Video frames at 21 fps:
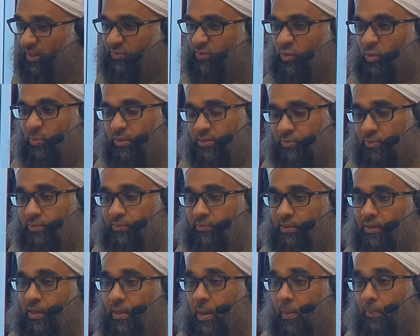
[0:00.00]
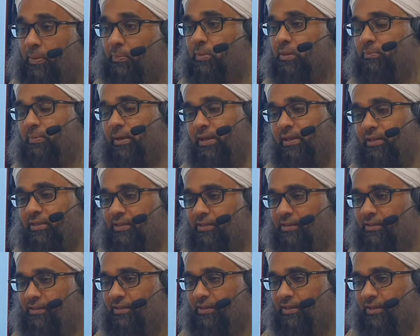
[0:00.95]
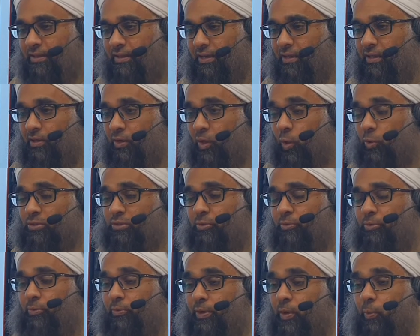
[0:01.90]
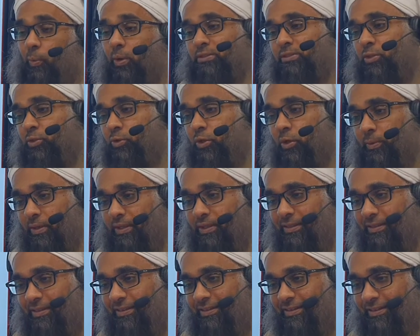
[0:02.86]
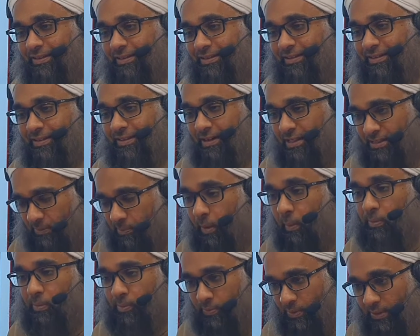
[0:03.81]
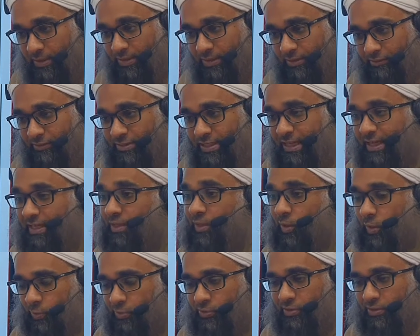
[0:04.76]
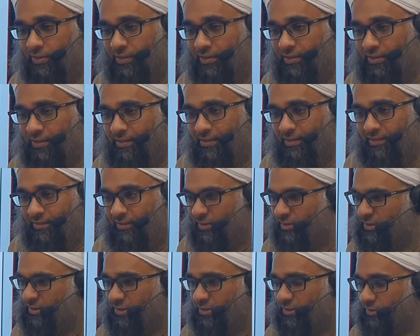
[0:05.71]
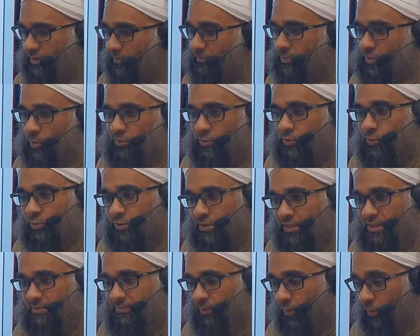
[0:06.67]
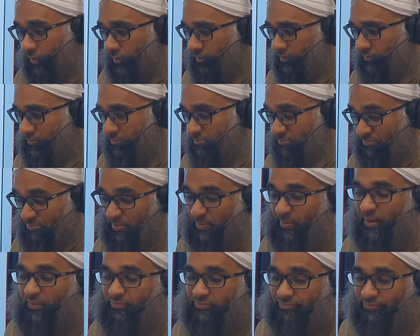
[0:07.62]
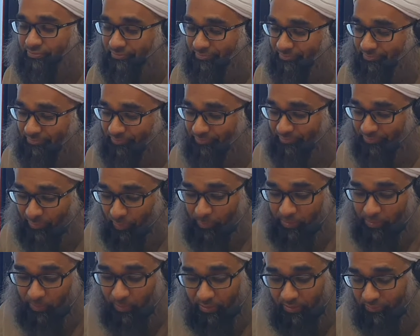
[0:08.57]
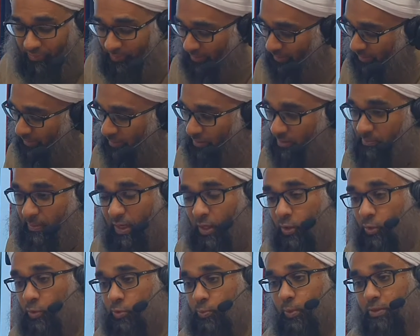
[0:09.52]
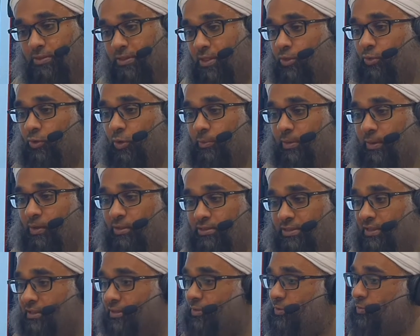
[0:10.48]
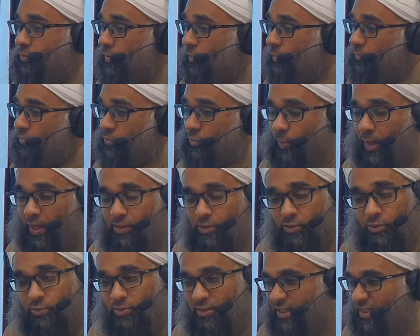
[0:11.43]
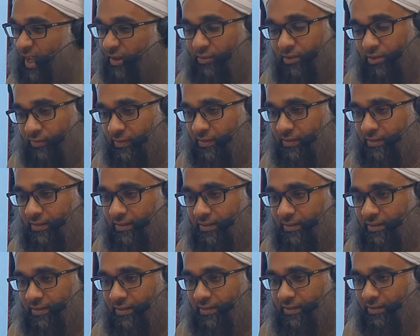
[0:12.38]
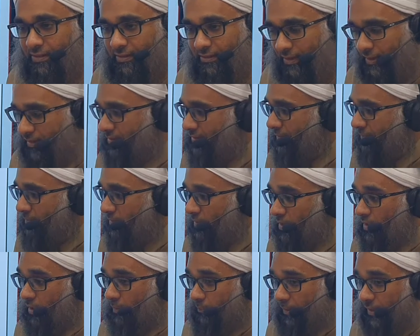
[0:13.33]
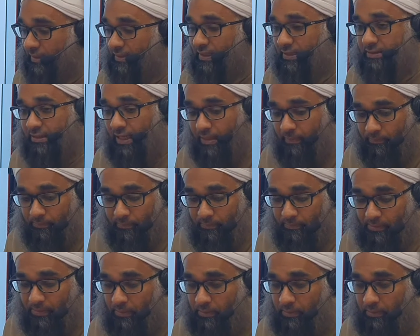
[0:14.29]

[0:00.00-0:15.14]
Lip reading: have so much, people buy like clothes and wear it once and throw it away. That's a problem as well, isn't it? Recycling clothes, because clothes are so cheap, or people have so much wealth, buy clothes once and they throw it away. Single-use clothes or twice use and they get rid of it. Yes, but in that time,